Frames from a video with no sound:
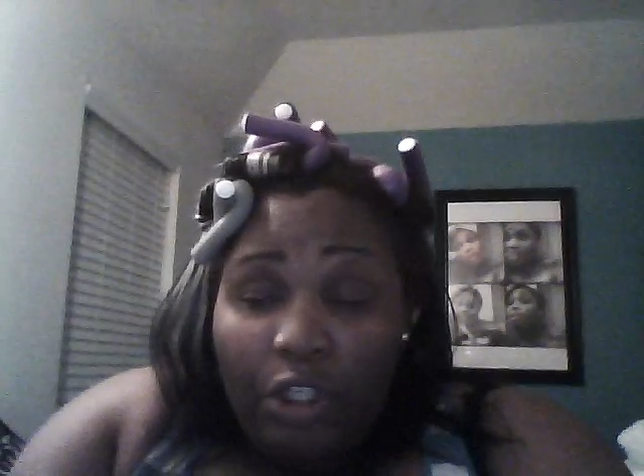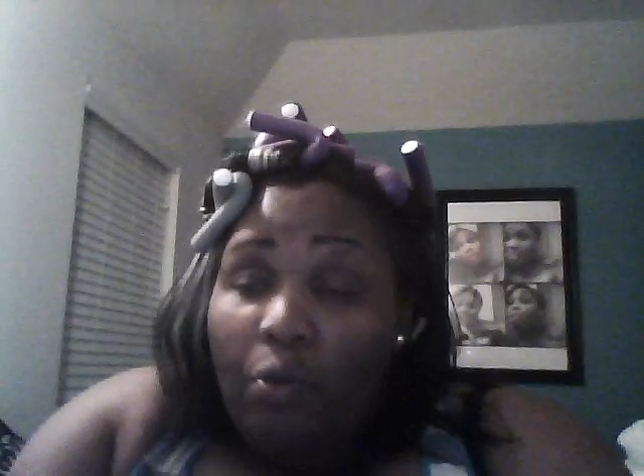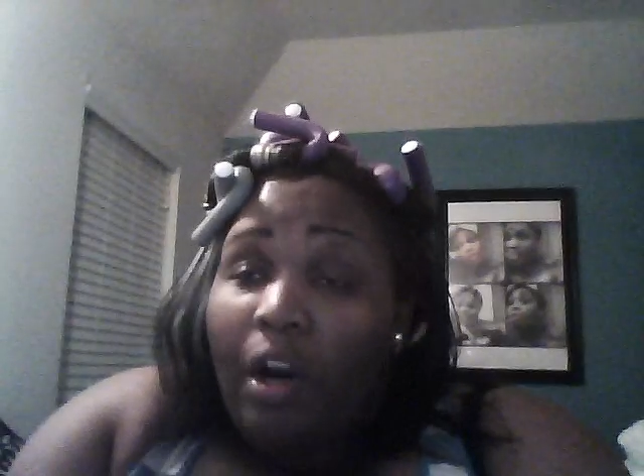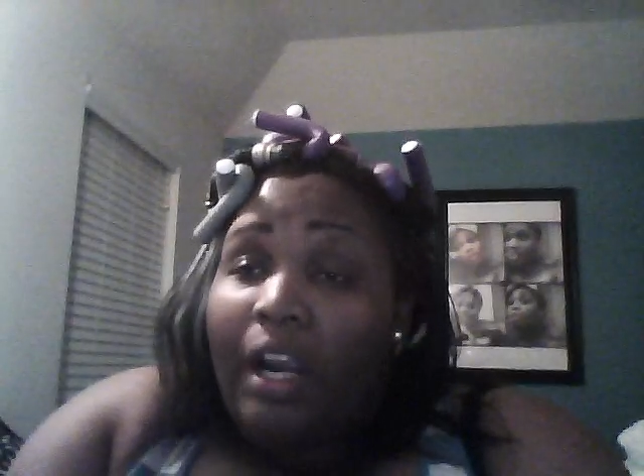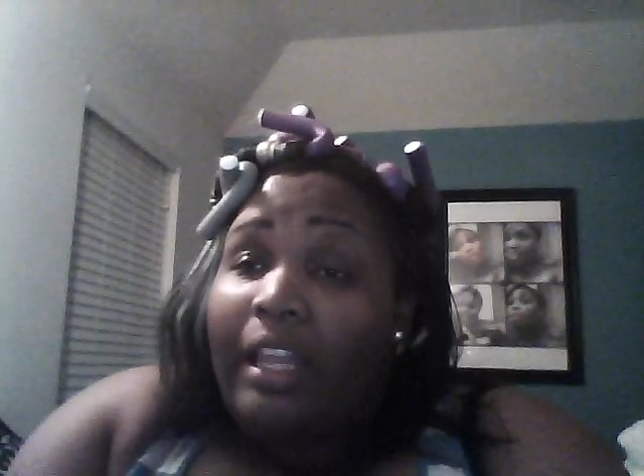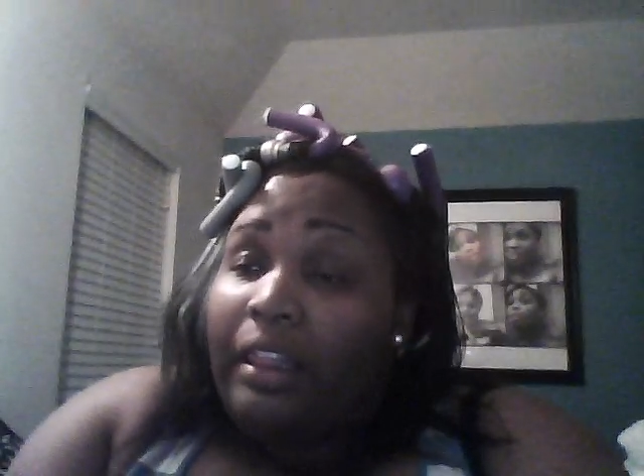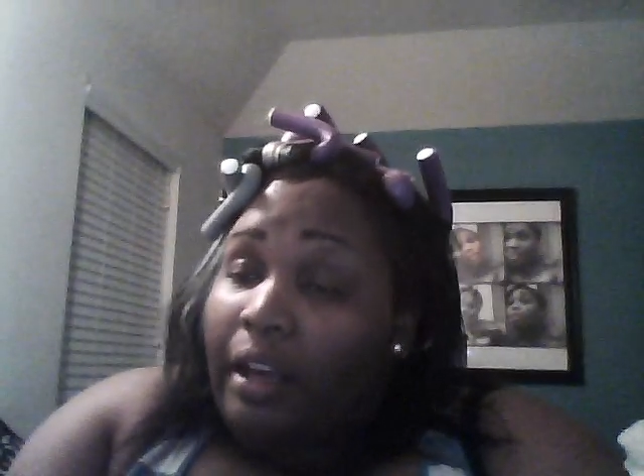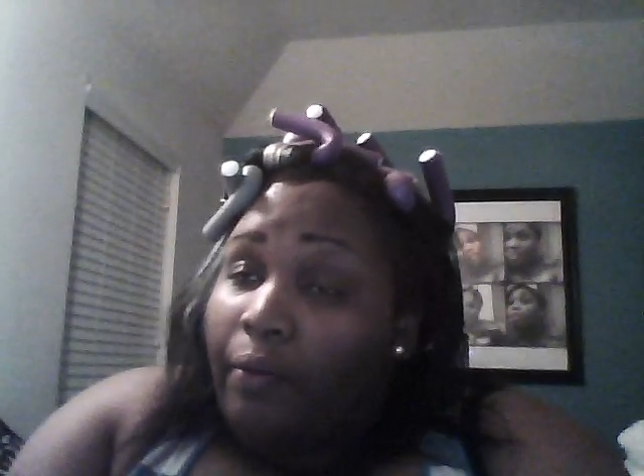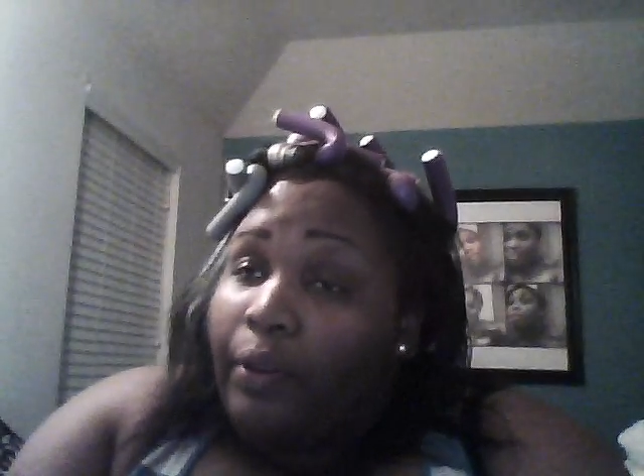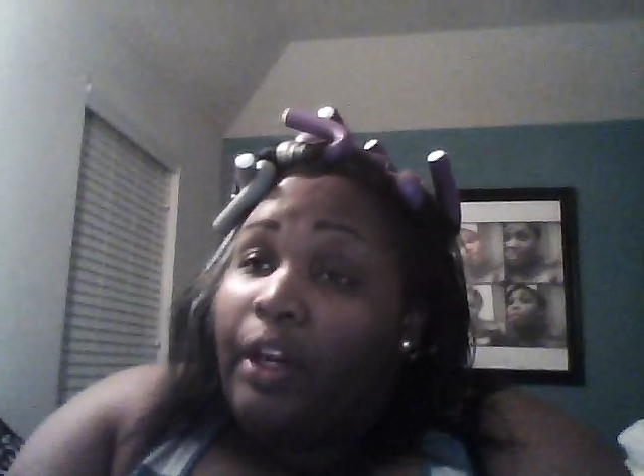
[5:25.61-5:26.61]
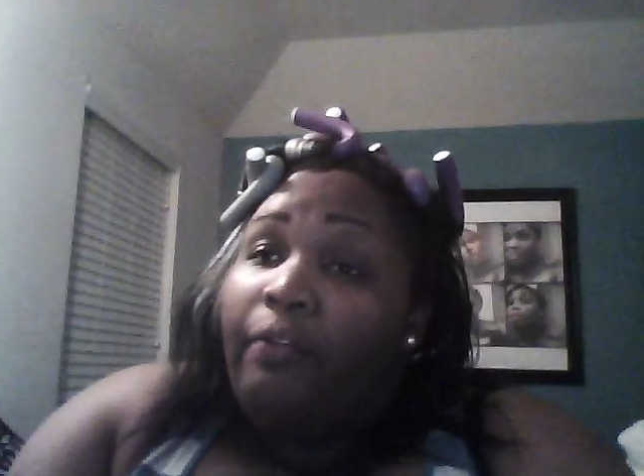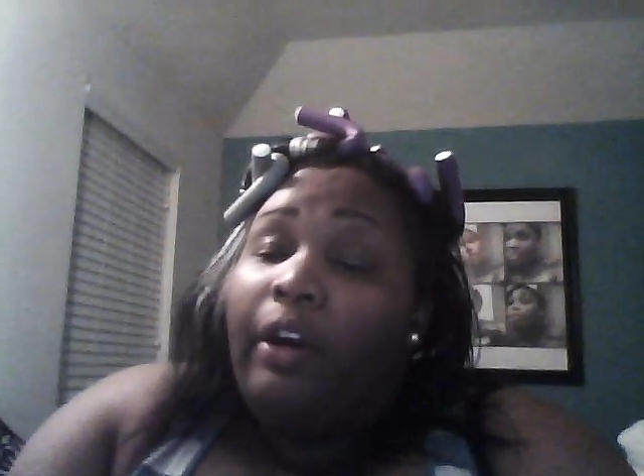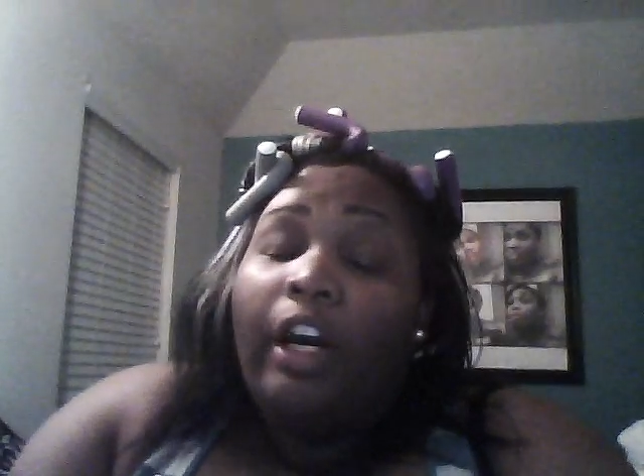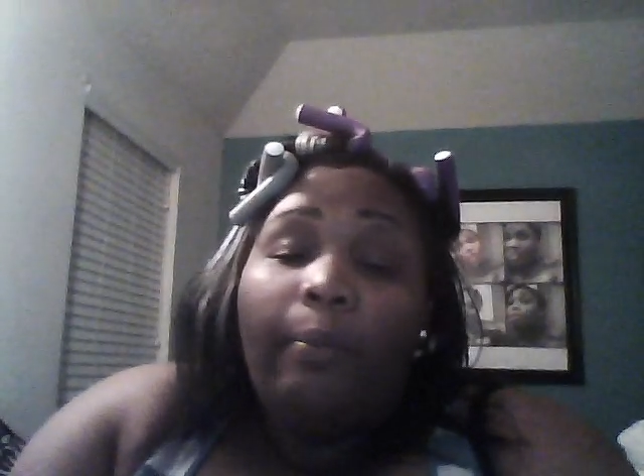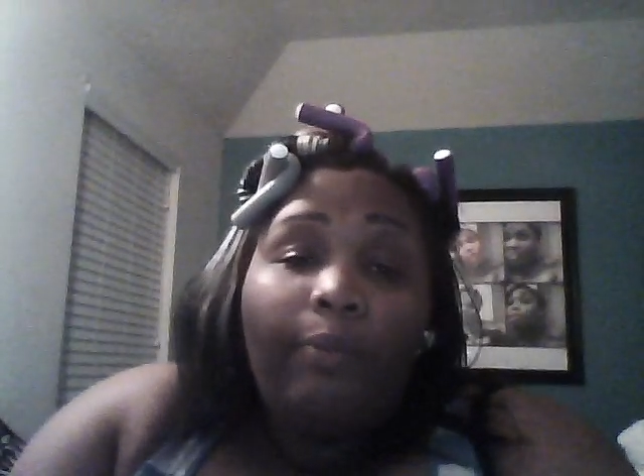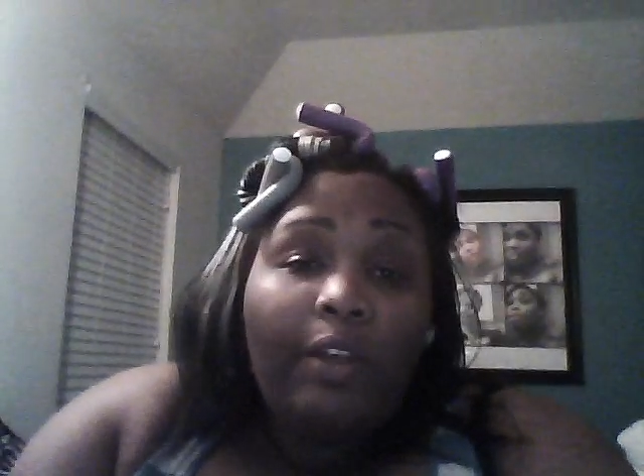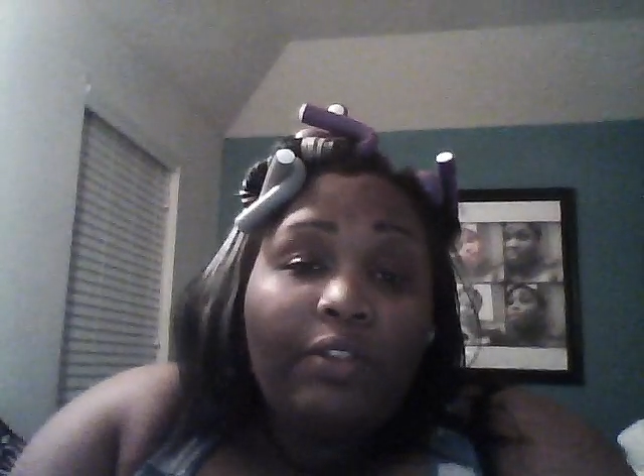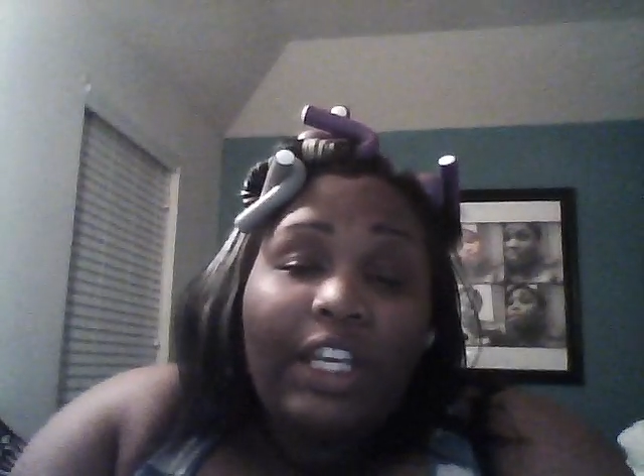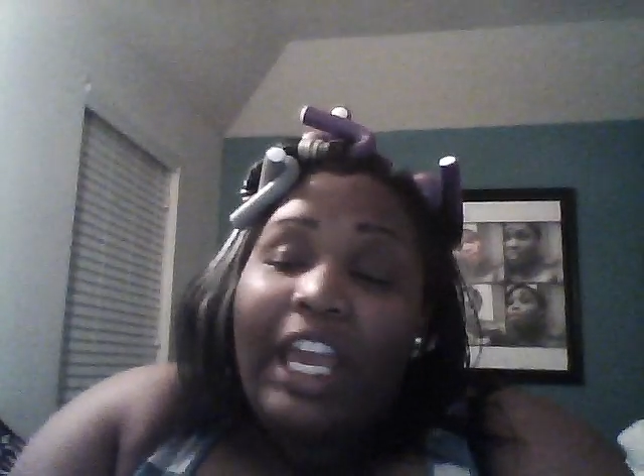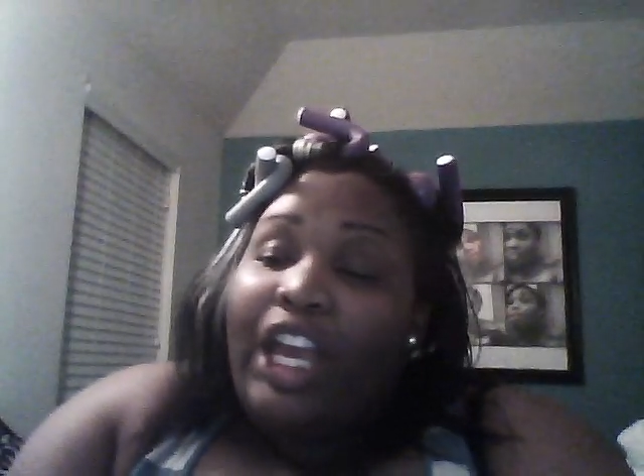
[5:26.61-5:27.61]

You are in love with her for her music.